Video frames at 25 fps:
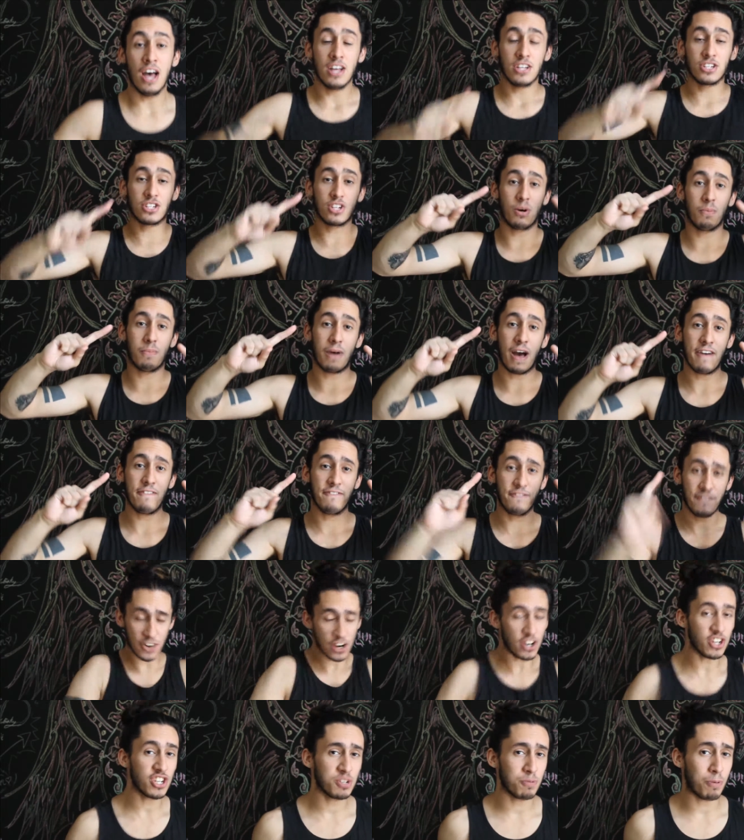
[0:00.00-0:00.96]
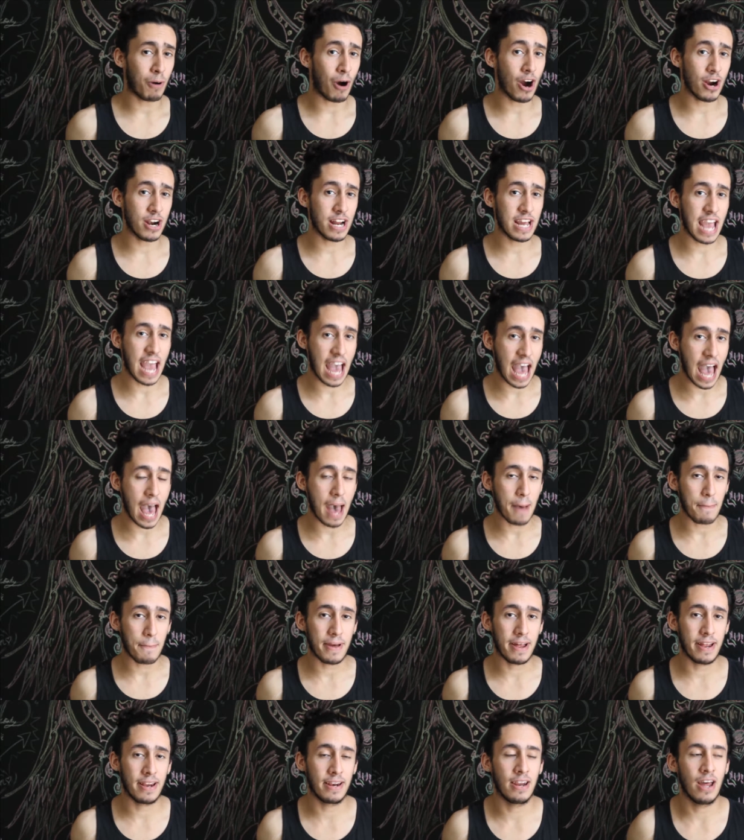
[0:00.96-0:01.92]
So my first party
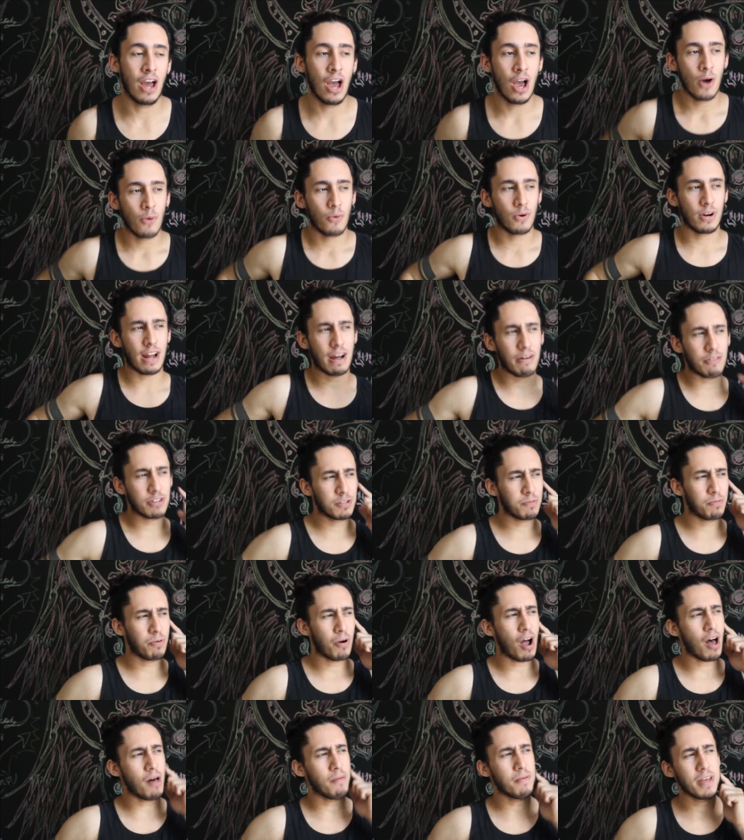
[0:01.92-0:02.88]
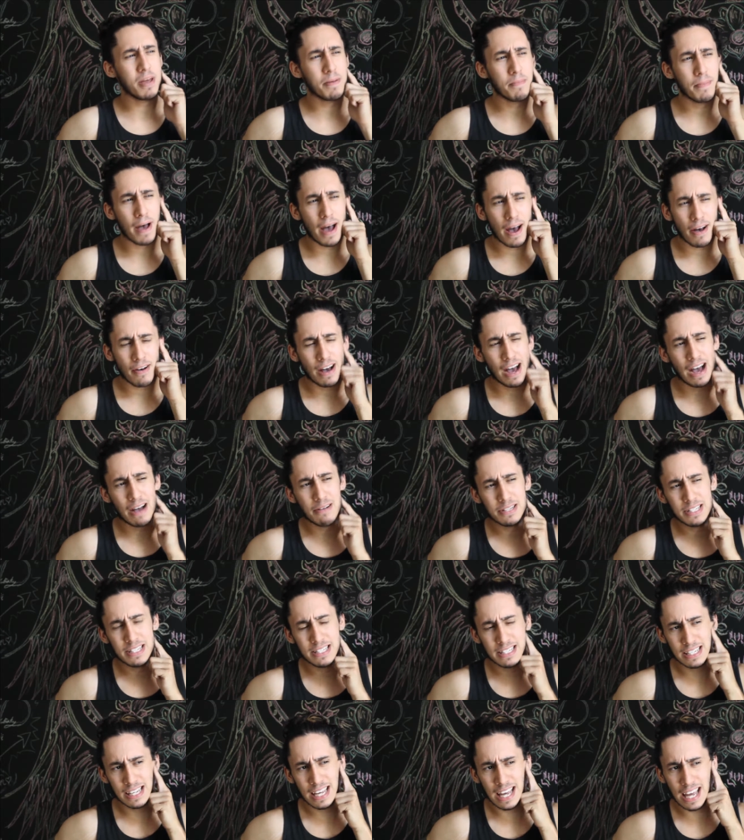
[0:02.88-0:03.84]
happened when I was probably about, I
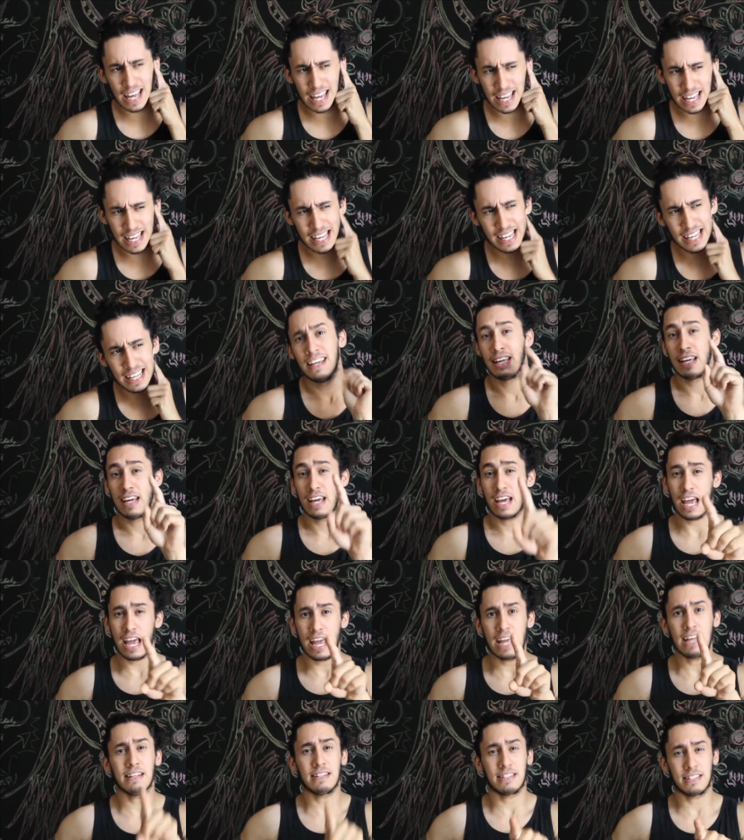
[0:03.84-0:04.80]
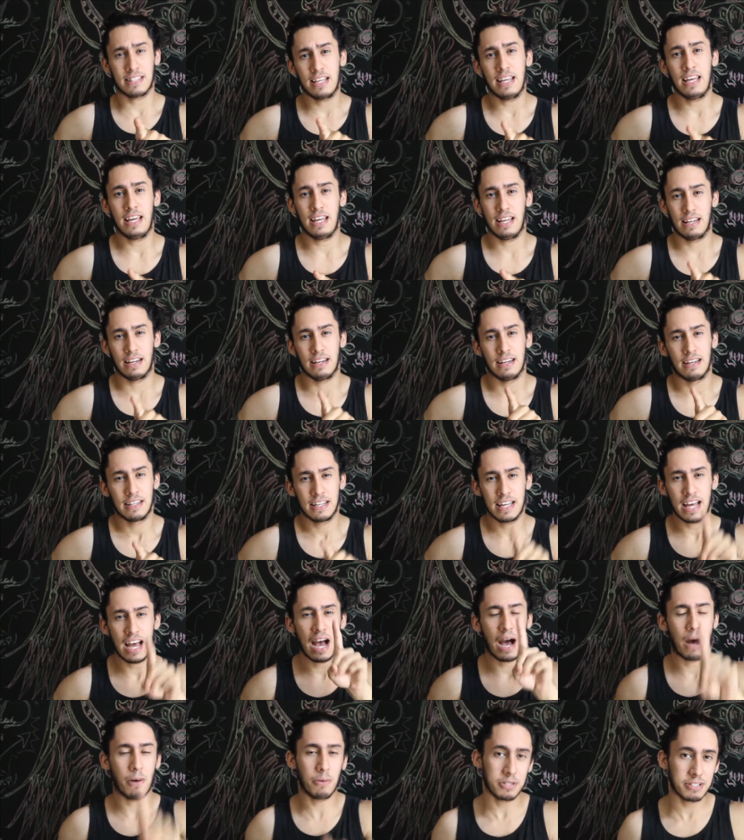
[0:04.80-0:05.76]
would say, 18.
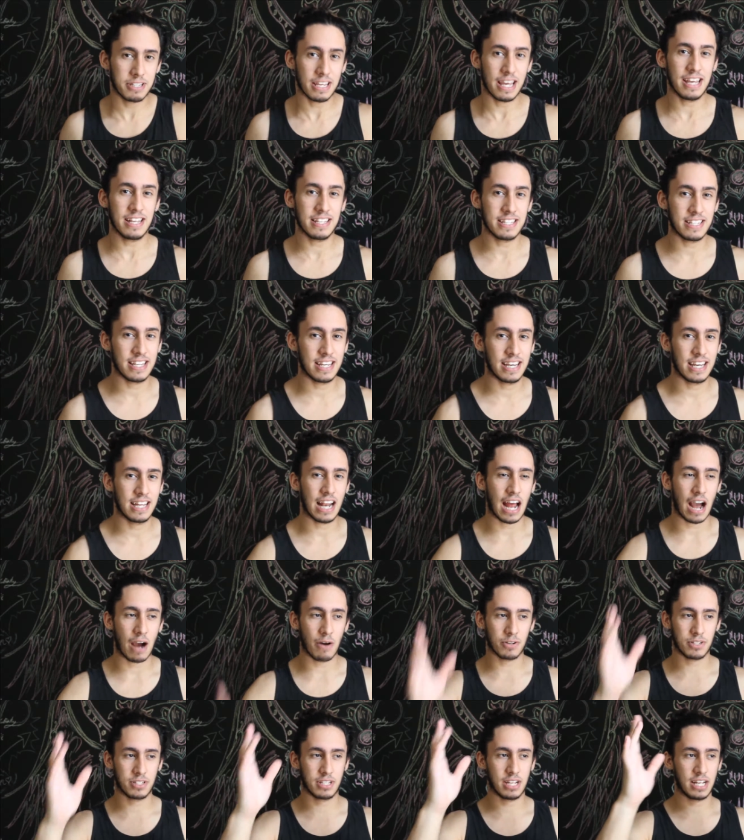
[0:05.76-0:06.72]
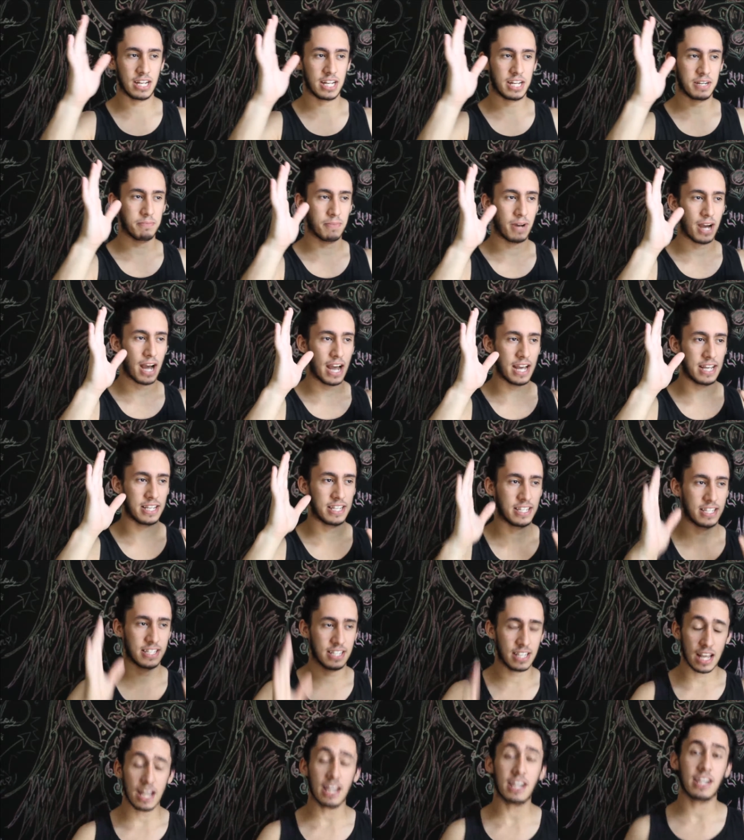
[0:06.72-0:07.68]
Yeah, I was 18. I was dating my
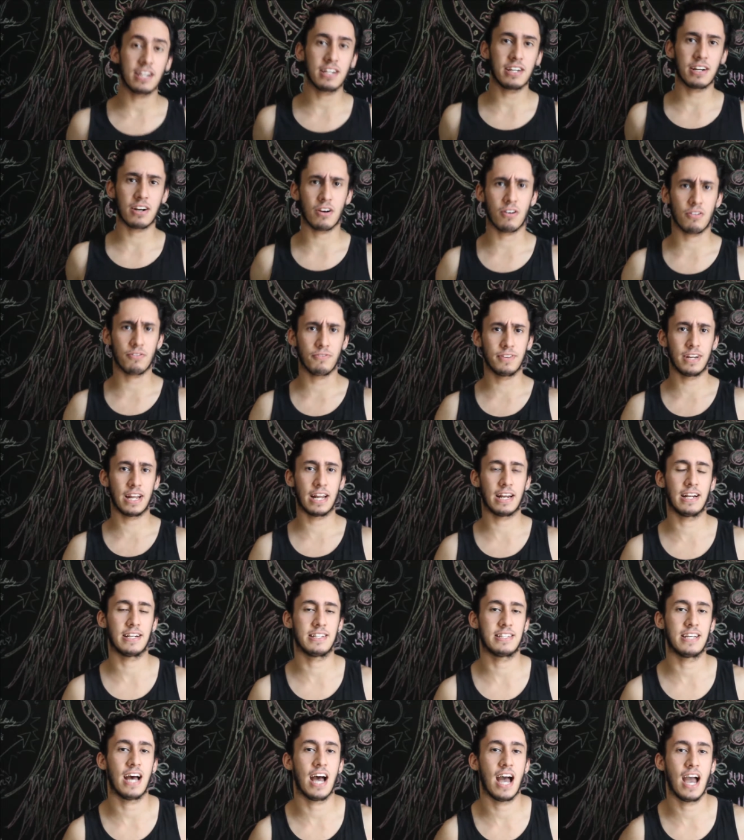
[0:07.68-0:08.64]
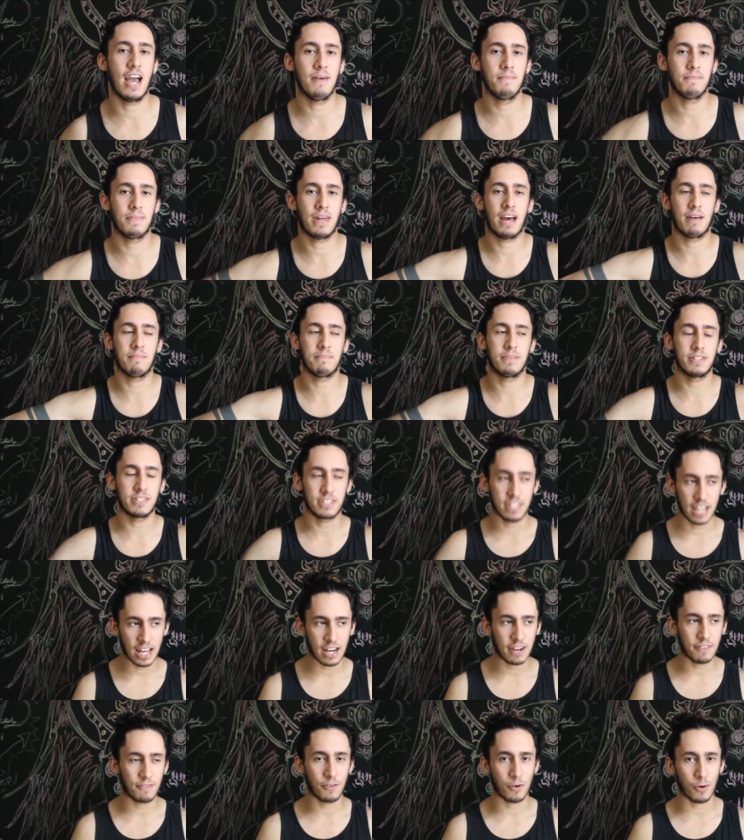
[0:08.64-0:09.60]
second girlfriend at a time that I've been
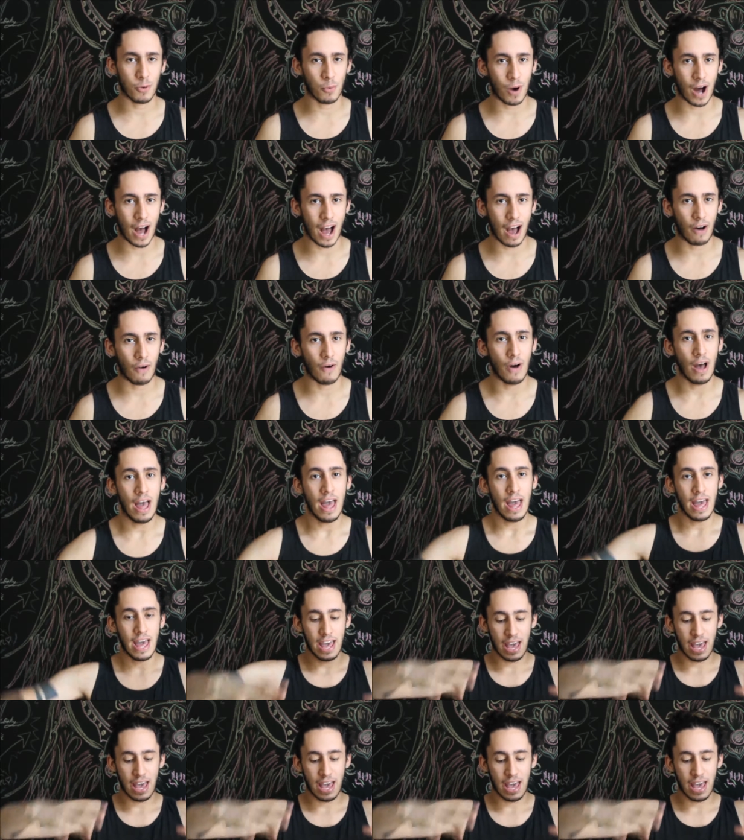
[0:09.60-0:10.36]
dating for a while.